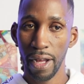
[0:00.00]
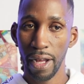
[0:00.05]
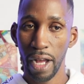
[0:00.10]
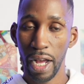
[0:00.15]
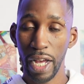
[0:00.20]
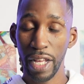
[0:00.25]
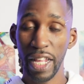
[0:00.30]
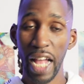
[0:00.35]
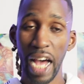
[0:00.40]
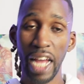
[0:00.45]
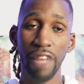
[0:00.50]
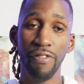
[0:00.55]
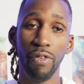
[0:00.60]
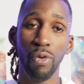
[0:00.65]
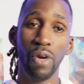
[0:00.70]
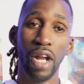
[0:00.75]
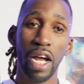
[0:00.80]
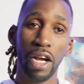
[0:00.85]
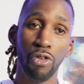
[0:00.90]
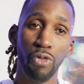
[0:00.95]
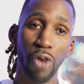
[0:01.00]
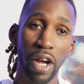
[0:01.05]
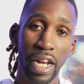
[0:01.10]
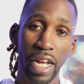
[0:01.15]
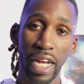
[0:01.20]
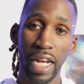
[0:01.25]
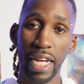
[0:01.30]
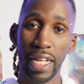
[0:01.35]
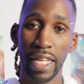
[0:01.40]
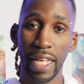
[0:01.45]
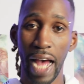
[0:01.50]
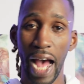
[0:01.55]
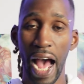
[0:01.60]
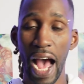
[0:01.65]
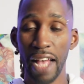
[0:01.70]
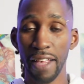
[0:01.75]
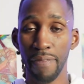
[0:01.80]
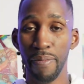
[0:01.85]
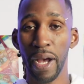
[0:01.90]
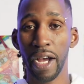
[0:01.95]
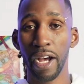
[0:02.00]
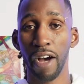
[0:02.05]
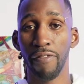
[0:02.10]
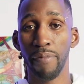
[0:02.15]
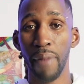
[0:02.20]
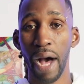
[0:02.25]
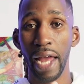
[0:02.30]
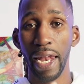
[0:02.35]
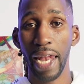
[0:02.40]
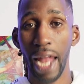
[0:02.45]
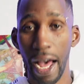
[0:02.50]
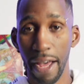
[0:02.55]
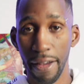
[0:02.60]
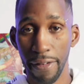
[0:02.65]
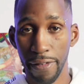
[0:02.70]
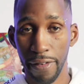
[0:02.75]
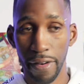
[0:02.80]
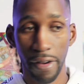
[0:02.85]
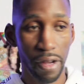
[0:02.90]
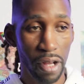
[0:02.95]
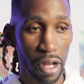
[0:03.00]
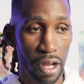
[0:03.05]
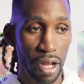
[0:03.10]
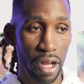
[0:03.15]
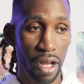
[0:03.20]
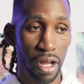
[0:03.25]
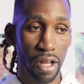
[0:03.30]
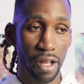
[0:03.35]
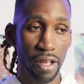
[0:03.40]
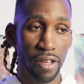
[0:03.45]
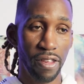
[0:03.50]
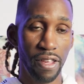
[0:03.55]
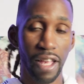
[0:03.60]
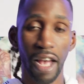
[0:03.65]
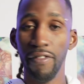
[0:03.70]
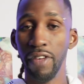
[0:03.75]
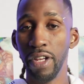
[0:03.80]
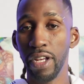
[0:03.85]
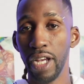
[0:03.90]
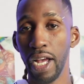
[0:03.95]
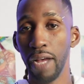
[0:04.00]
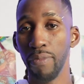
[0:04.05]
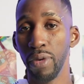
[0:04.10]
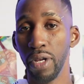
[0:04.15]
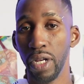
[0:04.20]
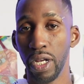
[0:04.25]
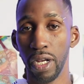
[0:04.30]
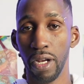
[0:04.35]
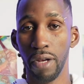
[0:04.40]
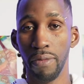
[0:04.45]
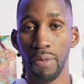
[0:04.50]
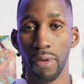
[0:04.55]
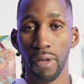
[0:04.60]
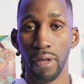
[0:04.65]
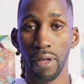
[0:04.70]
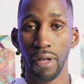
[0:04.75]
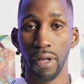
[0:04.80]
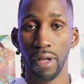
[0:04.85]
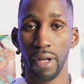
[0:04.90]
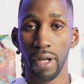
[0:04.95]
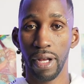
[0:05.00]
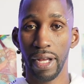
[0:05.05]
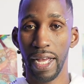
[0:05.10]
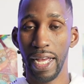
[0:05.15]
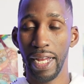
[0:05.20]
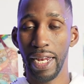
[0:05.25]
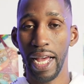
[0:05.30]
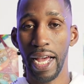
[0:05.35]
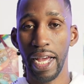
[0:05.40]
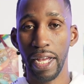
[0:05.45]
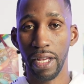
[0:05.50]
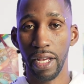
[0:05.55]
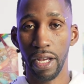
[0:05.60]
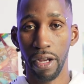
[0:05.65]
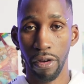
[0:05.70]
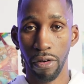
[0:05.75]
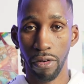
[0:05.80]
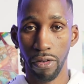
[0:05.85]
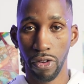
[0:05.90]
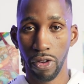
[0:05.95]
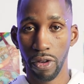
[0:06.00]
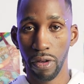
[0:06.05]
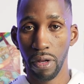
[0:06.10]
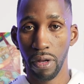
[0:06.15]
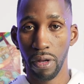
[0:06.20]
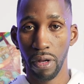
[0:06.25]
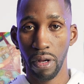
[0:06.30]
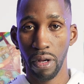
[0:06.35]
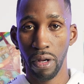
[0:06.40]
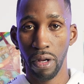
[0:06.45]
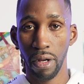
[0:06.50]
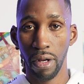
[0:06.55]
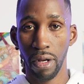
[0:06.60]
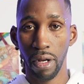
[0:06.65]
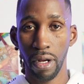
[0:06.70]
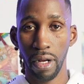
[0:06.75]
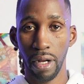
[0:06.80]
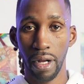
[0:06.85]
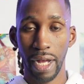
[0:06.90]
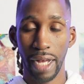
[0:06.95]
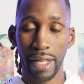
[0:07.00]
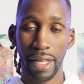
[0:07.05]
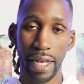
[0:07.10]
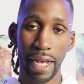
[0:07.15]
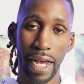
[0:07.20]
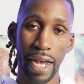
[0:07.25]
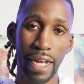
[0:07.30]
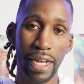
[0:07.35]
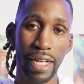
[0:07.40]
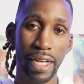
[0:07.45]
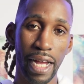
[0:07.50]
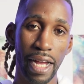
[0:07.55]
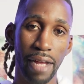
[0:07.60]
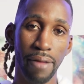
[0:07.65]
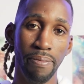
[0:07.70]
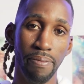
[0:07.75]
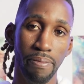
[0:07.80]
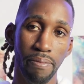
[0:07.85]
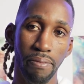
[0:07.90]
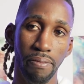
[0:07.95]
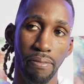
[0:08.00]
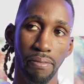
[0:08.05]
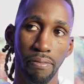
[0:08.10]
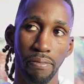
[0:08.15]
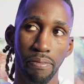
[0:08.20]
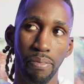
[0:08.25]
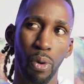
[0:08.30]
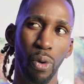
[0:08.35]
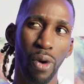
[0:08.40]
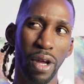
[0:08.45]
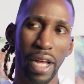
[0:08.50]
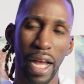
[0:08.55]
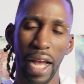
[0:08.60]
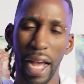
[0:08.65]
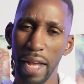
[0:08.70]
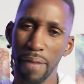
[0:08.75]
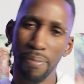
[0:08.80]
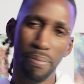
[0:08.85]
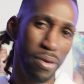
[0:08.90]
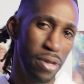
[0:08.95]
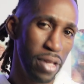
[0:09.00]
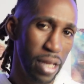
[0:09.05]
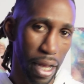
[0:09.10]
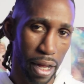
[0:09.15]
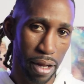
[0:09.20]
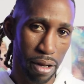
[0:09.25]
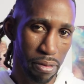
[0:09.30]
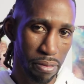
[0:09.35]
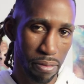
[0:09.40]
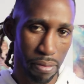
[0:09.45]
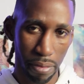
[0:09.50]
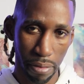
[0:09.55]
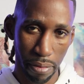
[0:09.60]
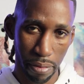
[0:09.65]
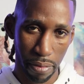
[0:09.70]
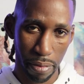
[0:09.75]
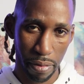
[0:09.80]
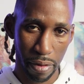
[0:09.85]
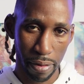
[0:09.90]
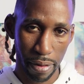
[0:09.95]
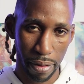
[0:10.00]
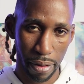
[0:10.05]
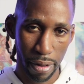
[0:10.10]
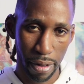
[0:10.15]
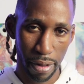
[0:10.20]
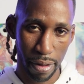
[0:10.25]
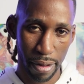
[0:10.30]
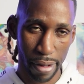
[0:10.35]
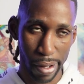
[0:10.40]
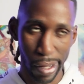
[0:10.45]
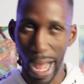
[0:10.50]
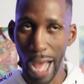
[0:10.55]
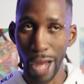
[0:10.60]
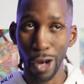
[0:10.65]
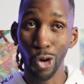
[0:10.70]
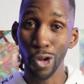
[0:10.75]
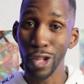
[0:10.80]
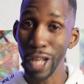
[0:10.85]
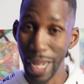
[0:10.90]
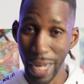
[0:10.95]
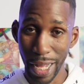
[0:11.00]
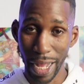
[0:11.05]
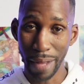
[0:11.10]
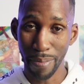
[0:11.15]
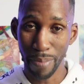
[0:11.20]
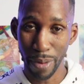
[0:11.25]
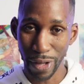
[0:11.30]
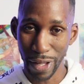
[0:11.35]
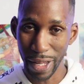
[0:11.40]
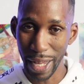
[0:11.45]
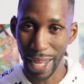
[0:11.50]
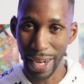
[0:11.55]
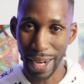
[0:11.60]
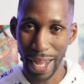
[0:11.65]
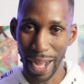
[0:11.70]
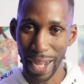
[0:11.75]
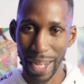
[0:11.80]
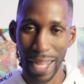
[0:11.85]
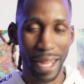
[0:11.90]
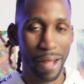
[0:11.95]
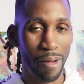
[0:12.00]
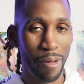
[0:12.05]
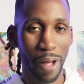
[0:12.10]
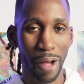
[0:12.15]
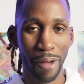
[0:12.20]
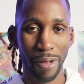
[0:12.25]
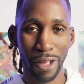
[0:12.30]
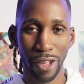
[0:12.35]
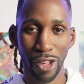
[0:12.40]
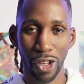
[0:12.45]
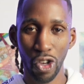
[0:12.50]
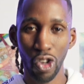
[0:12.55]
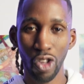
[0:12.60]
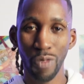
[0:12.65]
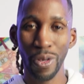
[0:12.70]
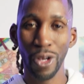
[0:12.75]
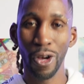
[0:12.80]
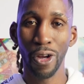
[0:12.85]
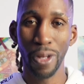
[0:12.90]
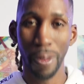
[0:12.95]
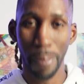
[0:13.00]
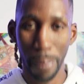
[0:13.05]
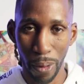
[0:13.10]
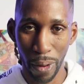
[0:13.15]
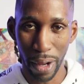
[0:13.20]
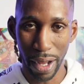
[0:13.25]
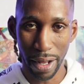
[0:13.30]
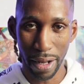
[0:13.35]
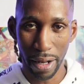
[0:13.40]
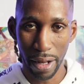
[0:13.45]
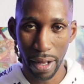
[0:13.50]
It's not even what I created, it's an aspect of my life. 7 championships in 8 years. That's an 88.8%. I know it's 88%. Excuse me on the point.